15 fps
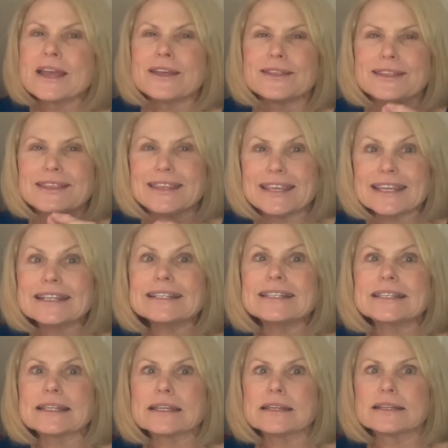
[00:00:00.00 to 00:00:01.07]

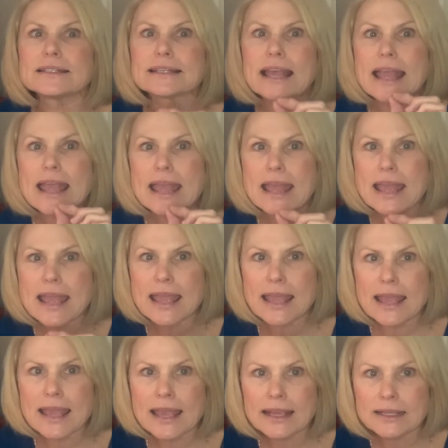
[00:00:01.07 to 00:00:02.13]
This is
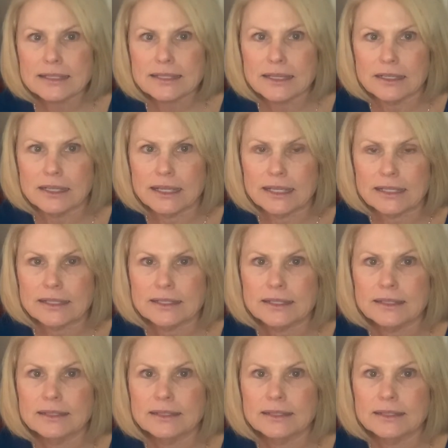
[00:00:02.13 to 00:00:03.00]
excellent